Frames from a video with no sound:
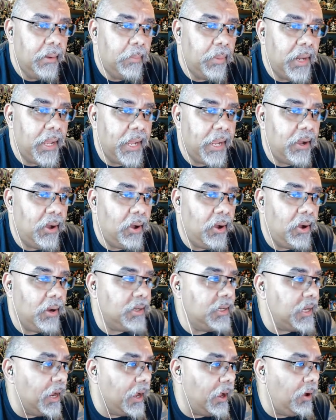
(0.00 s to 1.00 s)
Black
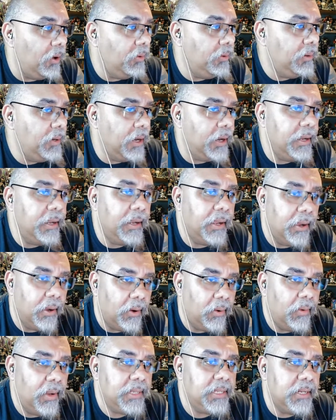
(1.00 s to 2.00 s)
Hawk Down. There you
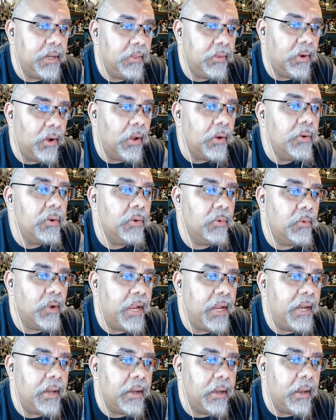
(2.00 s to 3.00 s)
go. That's another
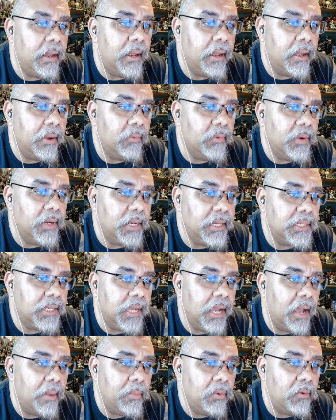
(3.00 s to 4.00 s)
underrated uh, Ridley
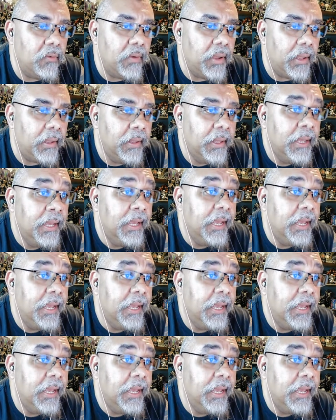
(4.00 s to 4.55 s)
Scott movie.